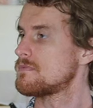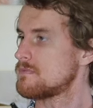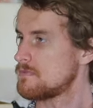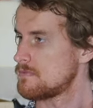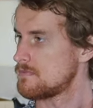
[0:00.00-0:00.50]

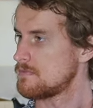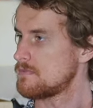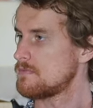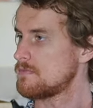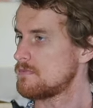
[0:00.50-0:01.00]

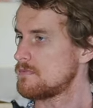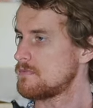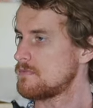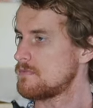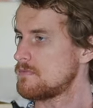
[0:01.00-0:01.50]

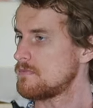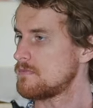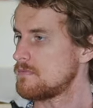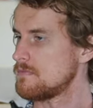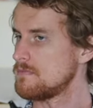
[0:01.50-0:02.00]

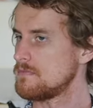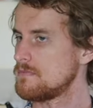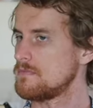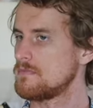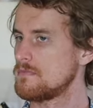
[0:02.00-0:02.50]

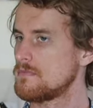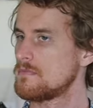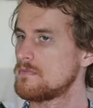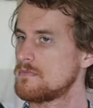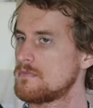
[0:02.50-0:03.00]

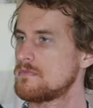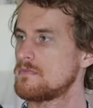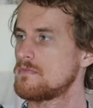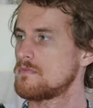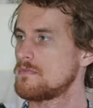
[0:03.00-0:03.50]
(silent)